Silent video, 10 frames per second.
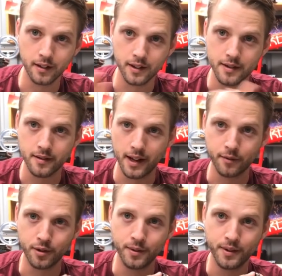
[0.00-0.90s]
Let's not have
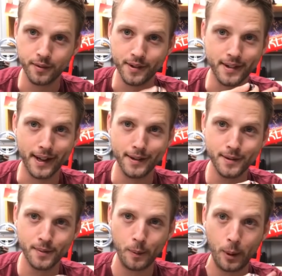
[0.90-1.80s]
2 different standards
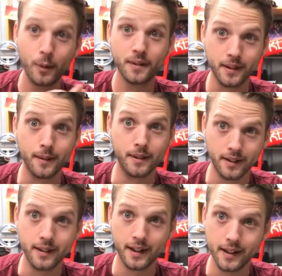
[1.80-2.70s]
for bolts. I mean, yeah,